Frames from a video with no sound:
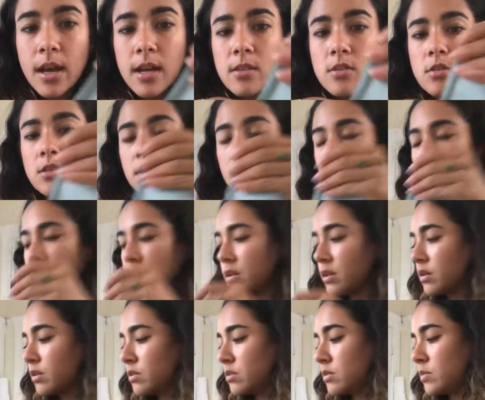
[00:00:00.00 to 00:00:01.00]
edge is
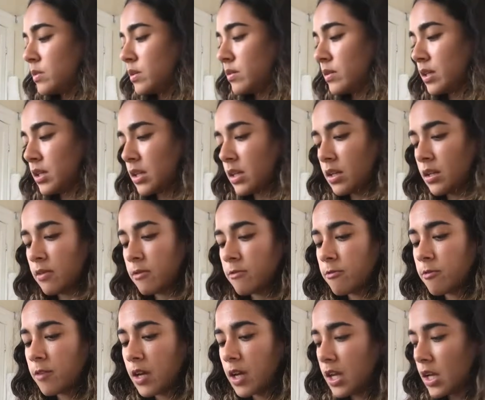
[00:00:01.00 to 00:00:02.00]
enclosed, we don't get any
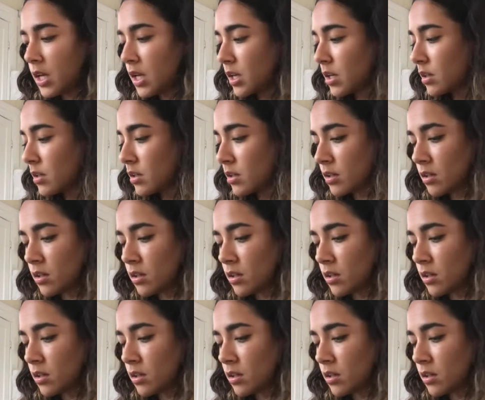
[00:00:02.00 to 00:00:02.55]
fraying.